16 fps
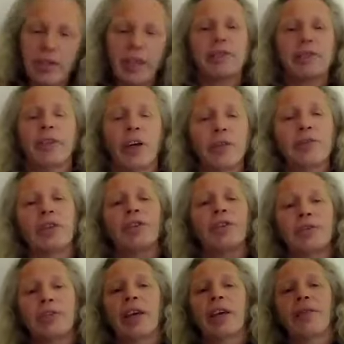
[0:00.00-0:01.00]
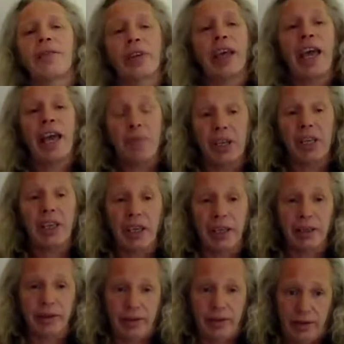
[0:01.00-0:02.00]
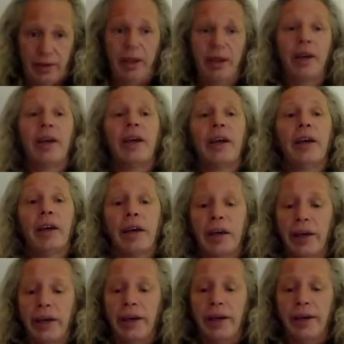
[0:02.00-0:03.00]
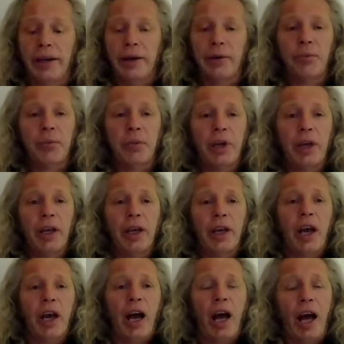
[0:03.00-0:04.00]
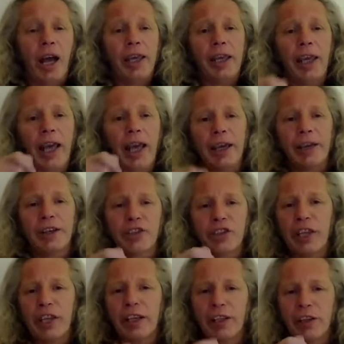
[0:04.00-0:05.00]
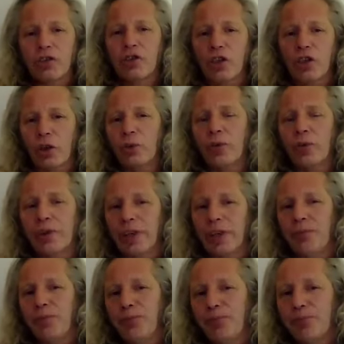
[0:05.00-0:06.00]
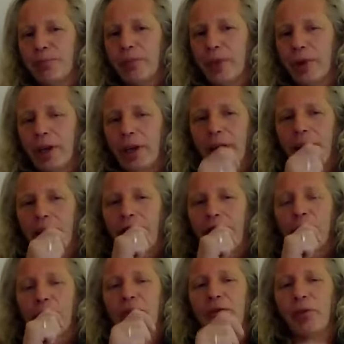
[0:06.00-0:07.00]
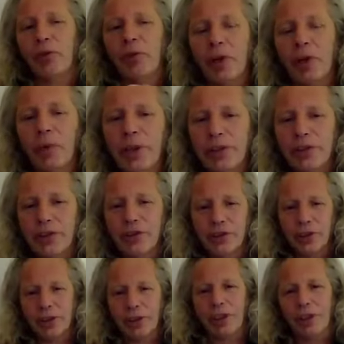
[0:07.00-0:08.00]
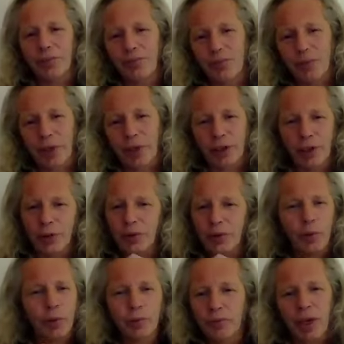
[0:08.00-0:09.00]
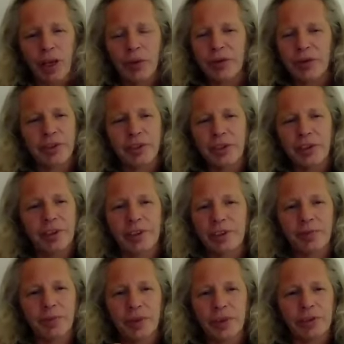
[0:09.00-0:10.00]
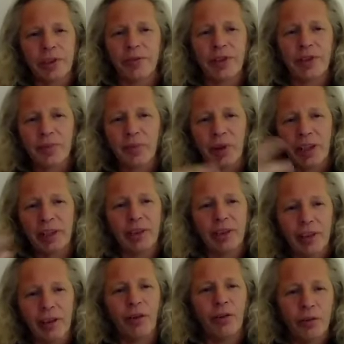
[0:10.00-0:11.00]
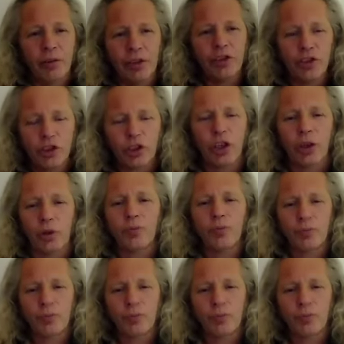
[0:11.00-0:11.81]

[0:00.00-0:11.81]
10 Times, Goes to Heaven, Amit Kane. I had a second show with him. And before I went to see him, and I know he wouldn't mind me seeing this because I've explained it on his show,